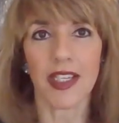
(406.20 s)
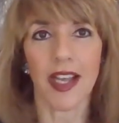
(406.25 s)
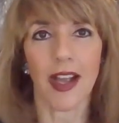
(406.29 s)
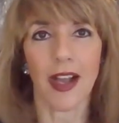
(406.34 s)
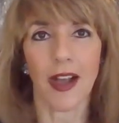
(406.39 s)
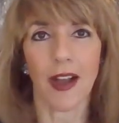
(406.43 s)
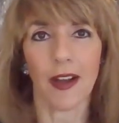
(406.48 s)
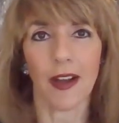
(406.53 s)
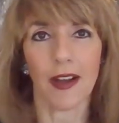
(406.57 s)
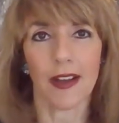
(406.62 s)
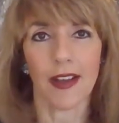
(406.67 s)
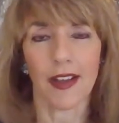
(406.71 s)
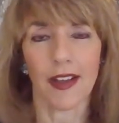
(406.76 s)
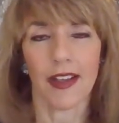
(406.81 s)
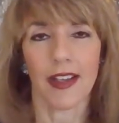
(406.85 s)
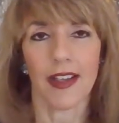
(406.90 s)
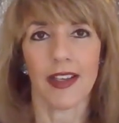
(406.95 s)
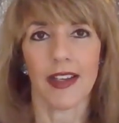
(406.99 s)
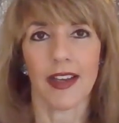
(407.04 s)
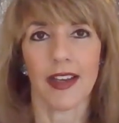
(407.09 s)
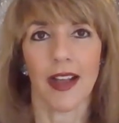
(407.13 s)
in our
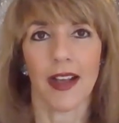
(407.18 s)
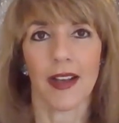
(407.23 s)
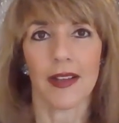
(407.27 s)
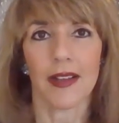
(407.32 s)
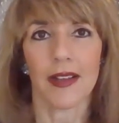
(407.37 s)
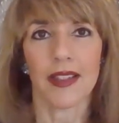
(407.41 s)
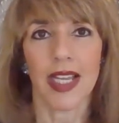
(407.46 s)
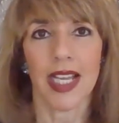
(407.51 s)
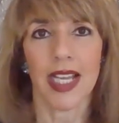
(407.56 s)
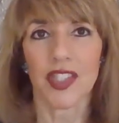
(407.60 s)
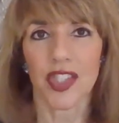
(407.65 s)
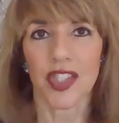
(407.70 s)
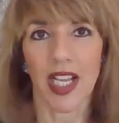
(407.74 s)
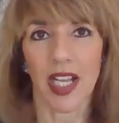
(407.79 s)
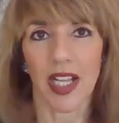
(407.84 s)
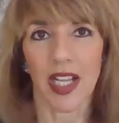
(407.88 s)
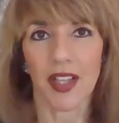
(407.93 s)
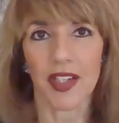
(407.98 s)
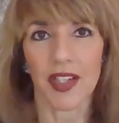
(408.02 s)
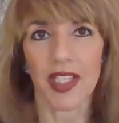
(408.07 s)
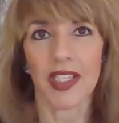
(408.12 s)

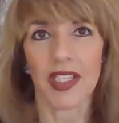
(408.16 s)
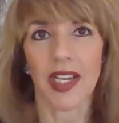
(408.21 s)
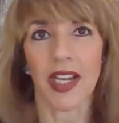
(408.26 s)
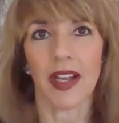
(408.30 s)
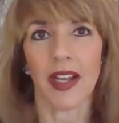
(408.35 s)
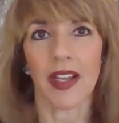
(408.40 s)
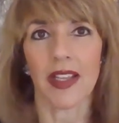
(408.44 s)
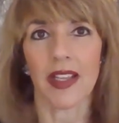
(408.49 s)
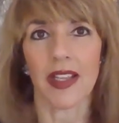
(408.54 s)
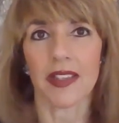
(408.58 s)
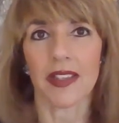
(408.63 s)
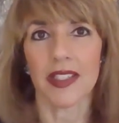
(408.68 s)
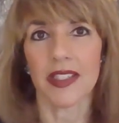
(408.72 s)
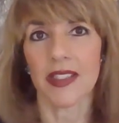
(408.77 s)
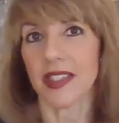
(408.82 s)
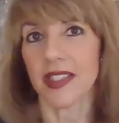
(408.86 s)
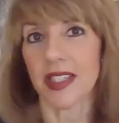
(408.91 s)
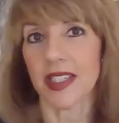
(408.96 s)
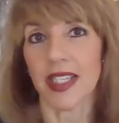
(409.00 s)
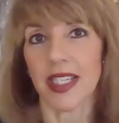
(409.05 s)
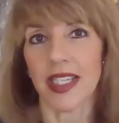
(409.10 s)
nationality, in our
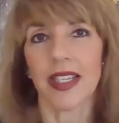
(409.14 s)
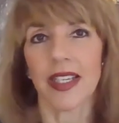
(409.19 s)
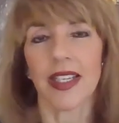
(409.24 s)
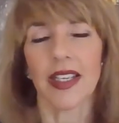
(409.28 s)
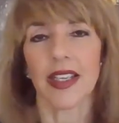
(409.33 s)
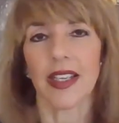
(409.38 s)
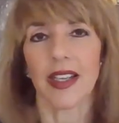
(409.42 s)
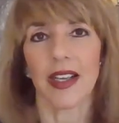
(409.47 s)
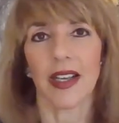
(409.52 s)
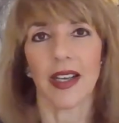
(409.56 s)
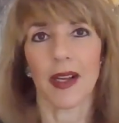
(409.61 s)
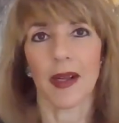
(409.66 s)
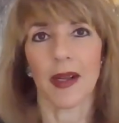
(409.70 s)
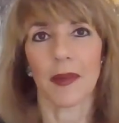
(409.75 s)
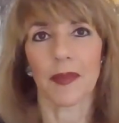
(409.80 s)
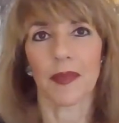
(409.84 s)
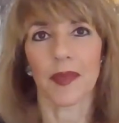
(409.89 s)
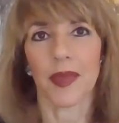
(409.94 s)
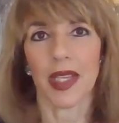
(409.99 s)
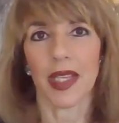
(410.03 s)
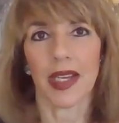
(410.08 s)
ethnicity,
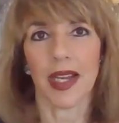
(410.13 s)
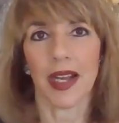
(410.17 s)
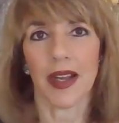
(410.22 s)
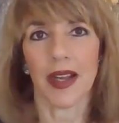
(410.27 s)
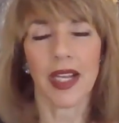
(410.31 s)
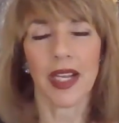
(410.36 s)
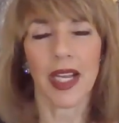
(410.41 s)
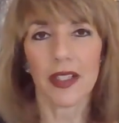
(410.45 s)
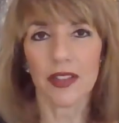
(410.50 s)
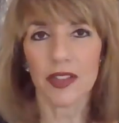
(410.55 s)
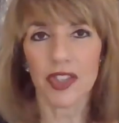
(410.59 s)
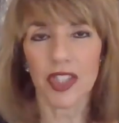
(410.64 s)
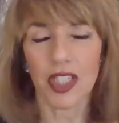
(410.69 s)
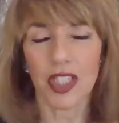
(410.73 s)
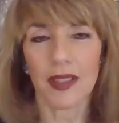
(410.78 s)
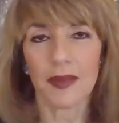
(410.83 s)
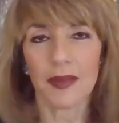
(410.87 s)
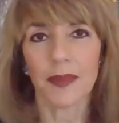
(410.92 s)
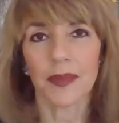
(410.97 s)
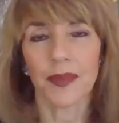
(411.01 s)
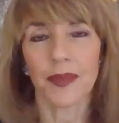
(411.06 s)
in our
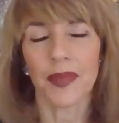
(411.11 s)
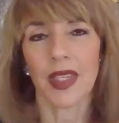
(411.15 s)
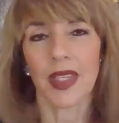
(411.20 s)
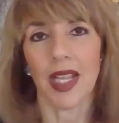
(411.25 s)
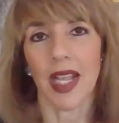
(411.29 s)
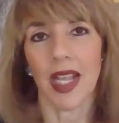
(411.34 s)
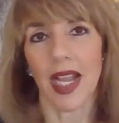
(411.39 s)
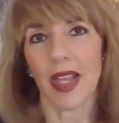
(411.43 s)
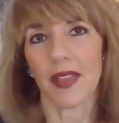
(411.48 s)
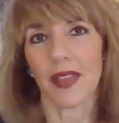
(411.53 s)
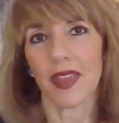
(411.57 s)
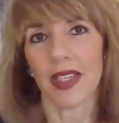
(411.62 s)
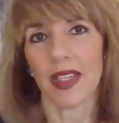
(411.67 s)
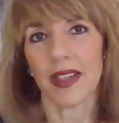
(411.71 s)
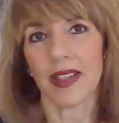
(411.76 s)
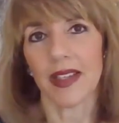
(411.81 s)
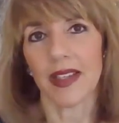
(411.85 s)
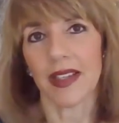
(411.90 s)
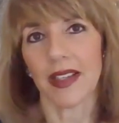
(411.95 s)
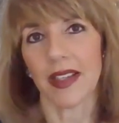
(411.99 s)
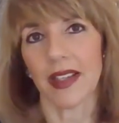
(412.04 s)
culture. And
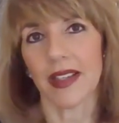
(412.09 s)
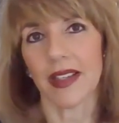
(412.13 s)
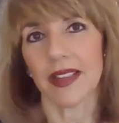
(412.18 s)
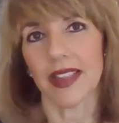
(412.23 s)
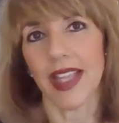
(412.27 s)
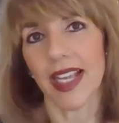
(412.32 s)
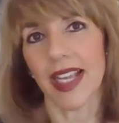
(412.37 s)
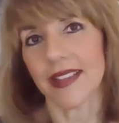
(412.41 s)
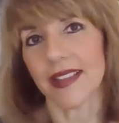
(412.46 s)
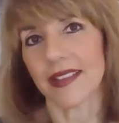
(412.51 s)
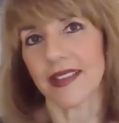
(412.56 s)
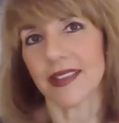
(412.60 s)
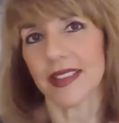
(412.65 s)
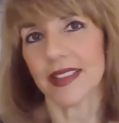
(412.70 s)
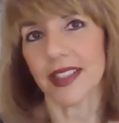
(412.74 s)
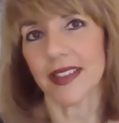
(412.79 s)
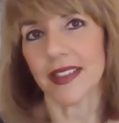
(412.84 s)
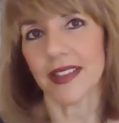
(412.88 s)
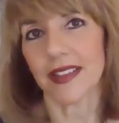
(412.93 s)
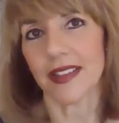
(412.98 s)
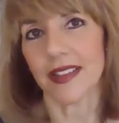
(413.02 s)
then
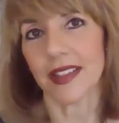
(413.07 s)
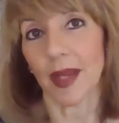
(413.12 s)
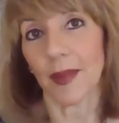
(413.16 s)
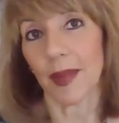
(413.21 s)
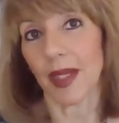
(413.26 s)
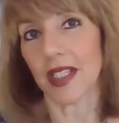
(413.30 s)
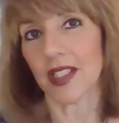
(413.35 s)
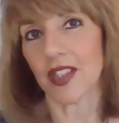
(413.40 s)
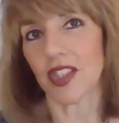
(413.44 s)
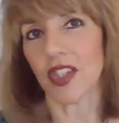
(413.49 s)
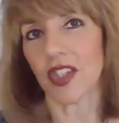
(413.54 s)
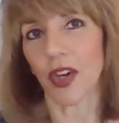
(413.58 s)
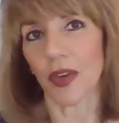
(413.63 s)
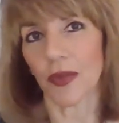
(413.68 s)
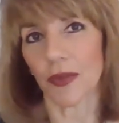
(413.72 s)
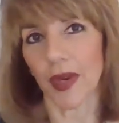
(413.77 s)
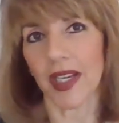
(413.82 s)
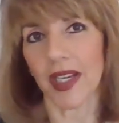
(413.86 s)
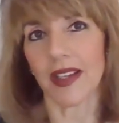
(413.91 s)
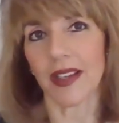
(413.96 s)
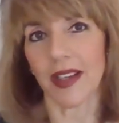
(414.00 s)
it
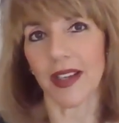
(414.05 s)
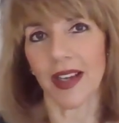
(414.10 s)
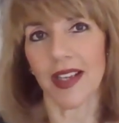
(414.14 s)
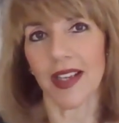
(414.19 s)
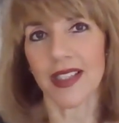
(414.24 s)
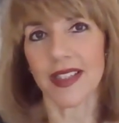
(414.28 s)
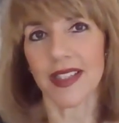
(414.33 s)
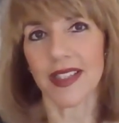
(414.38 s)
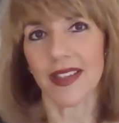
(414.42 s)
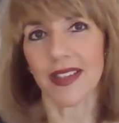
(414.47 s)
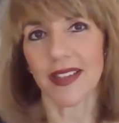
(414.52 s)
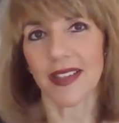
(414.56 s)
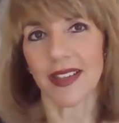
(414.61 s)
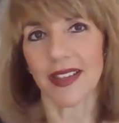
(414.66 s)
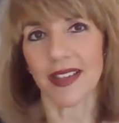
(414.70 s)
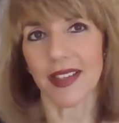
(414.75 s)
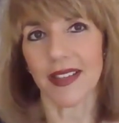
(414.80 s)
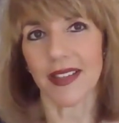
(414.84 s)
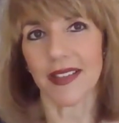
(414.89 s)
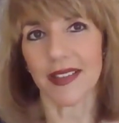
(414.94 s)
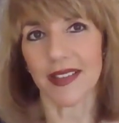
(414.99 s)
got recognized and